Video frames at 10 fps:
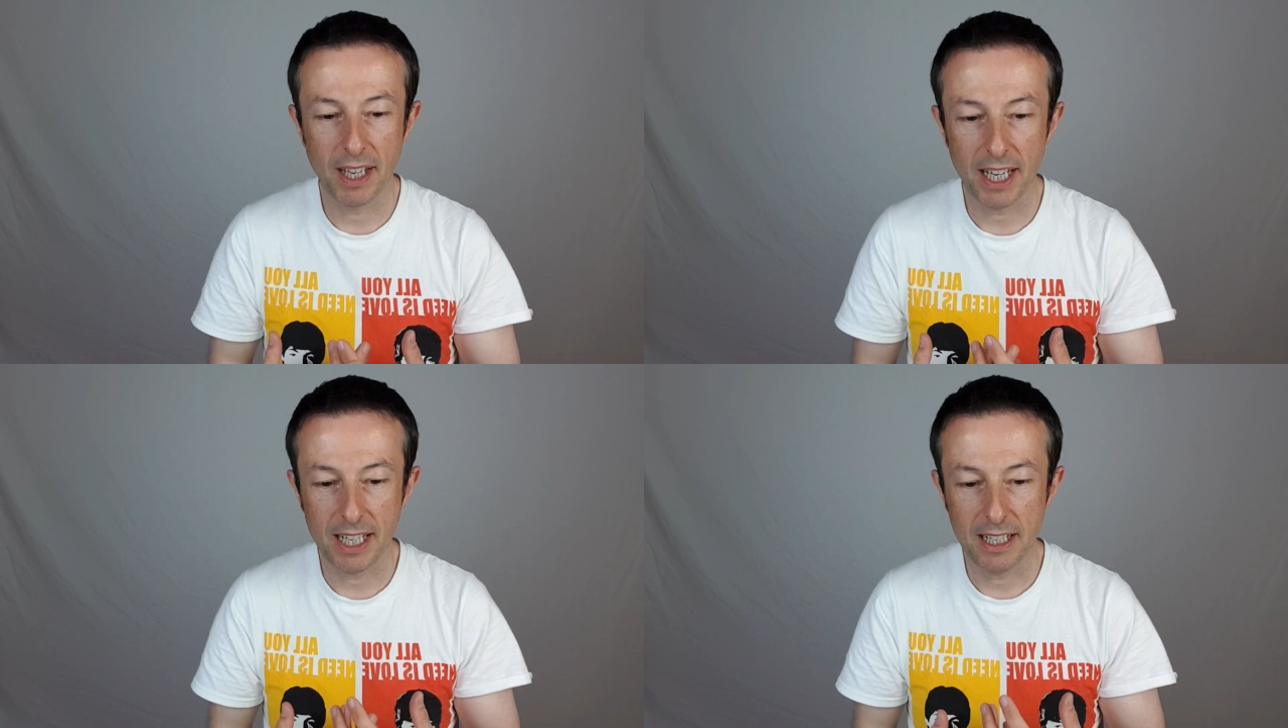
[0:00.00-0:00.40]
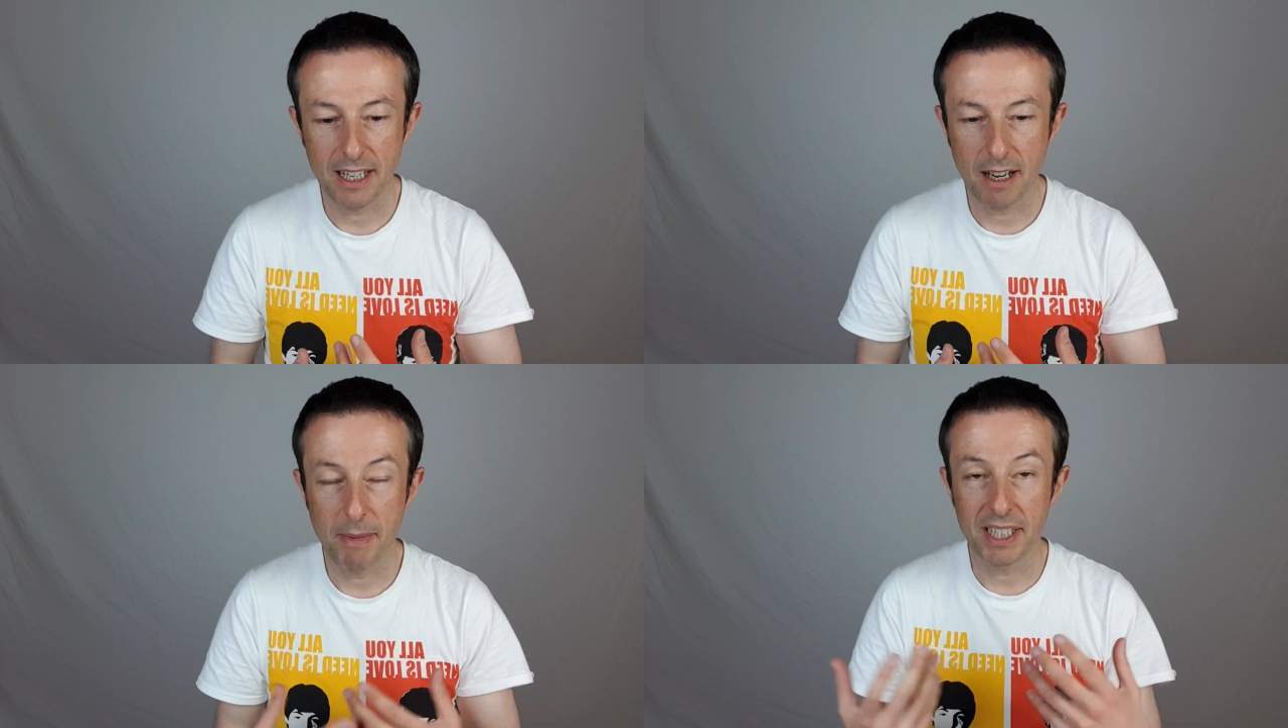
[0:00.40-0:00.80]
a,
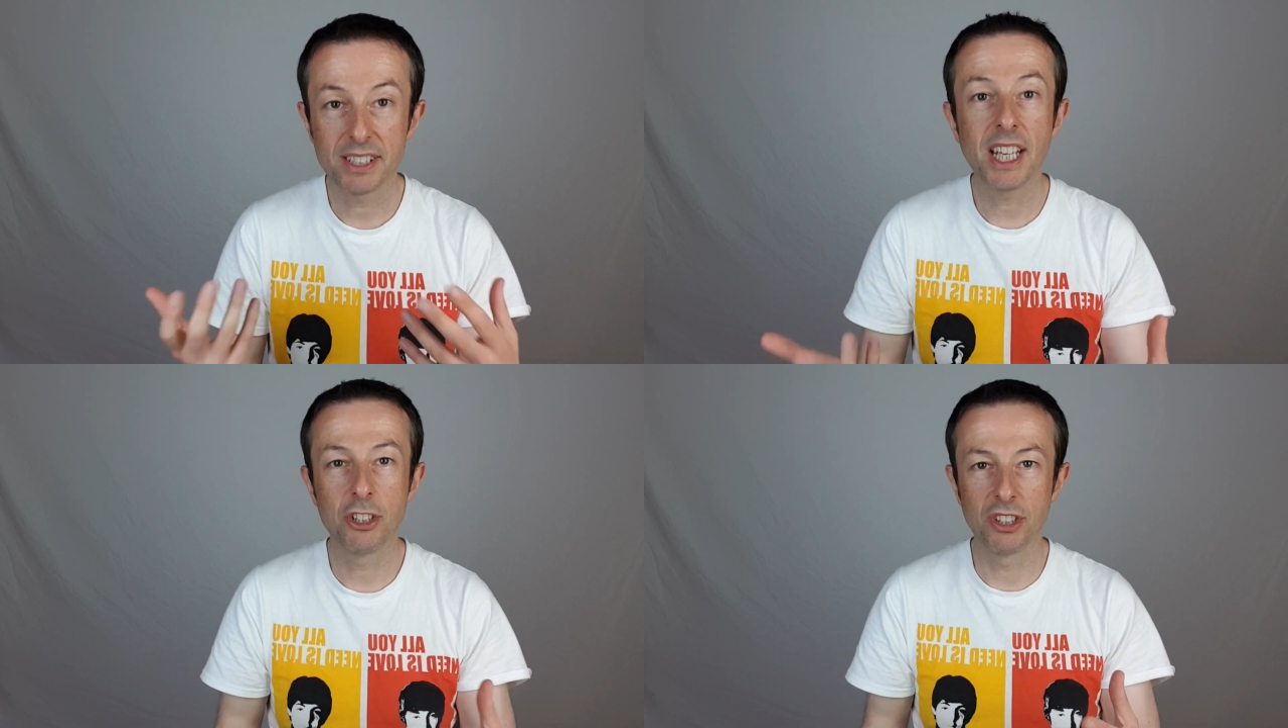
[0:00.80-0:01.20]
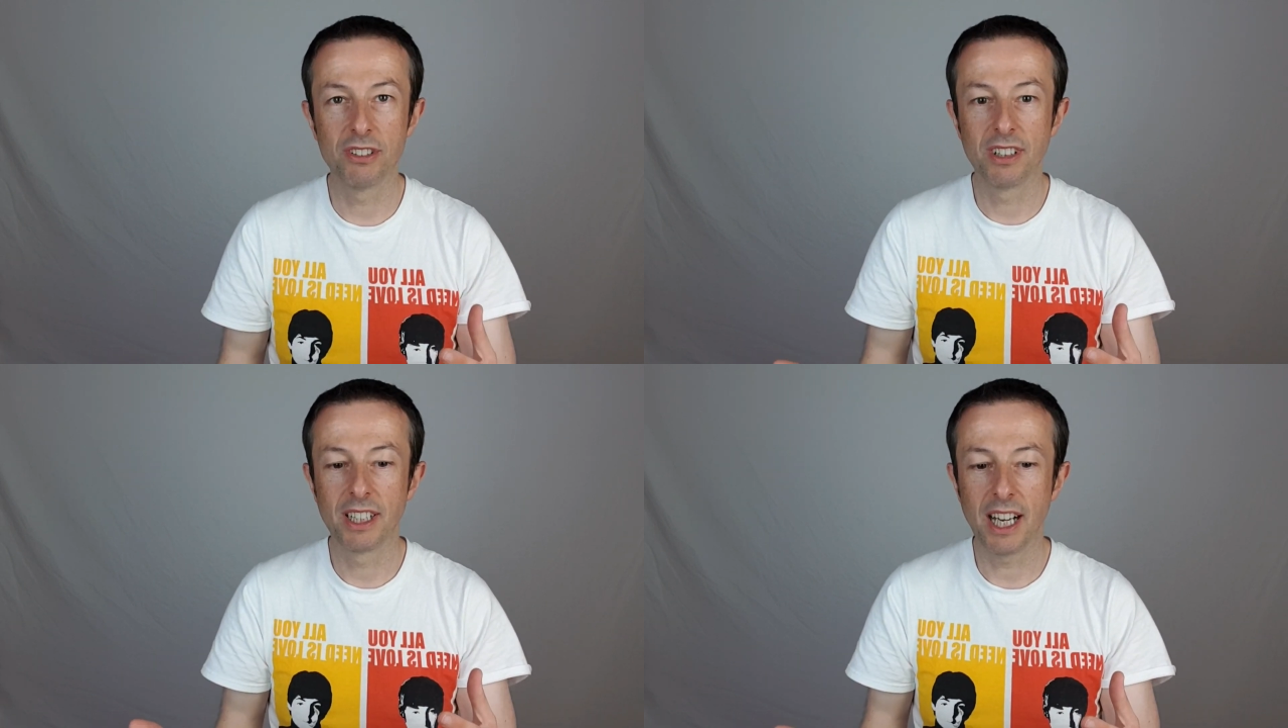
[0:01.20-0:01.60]
a
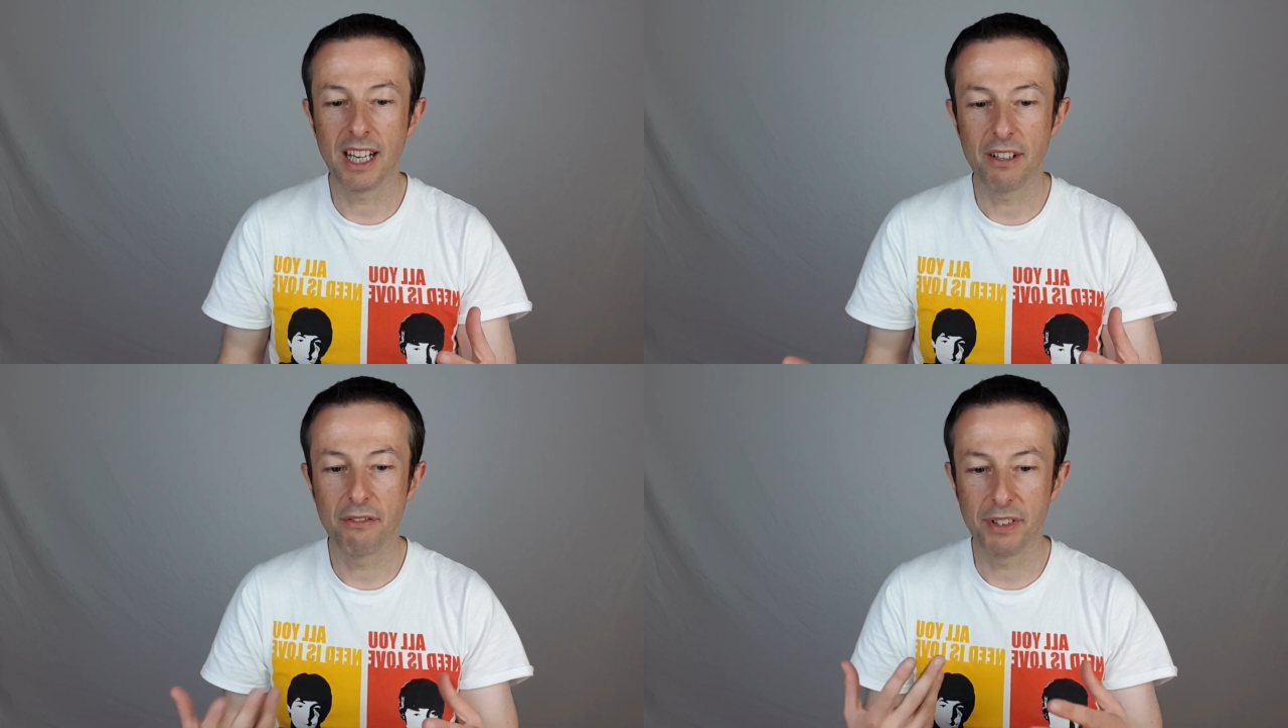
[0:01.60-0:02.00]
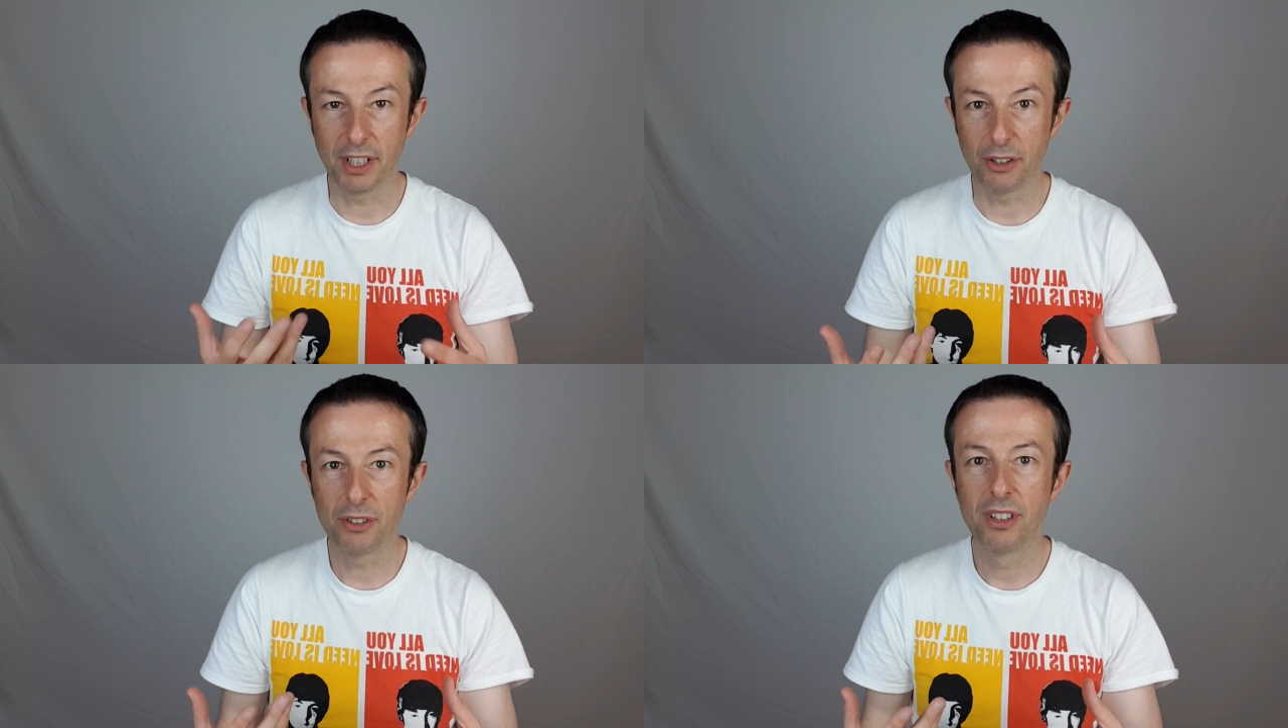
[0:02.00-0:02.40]
meditation uh,
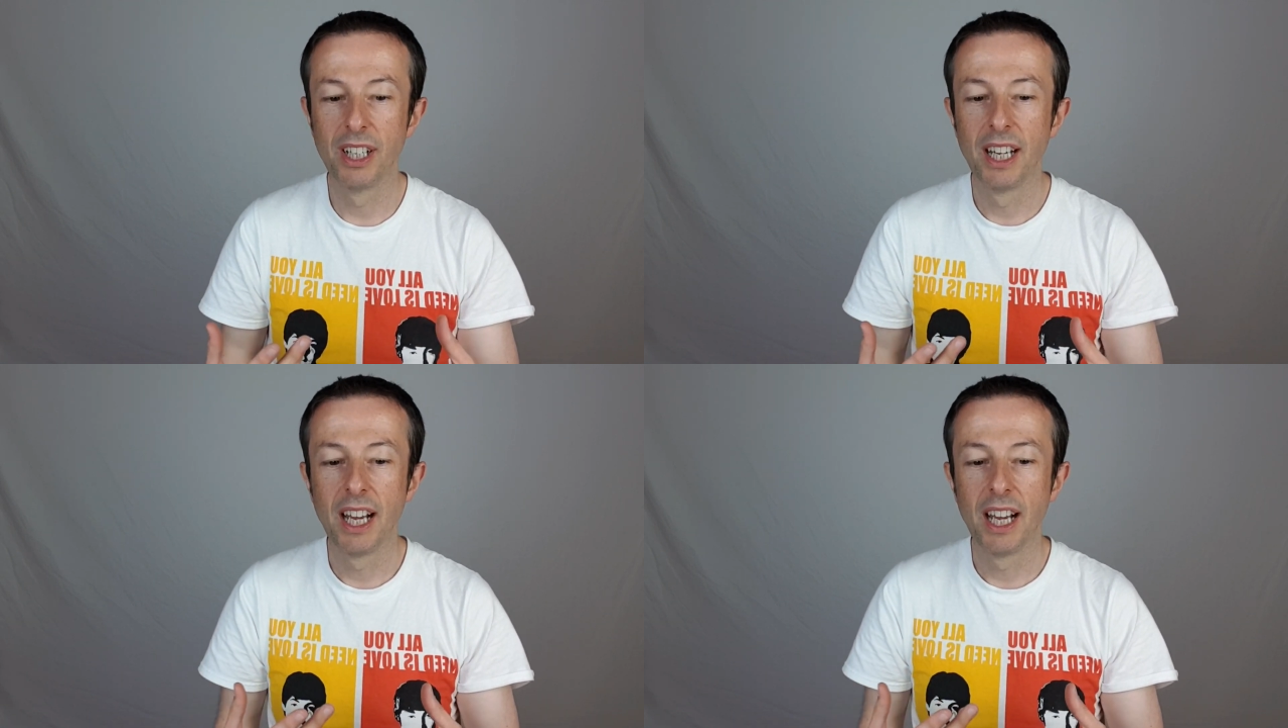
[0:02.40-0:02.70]
video.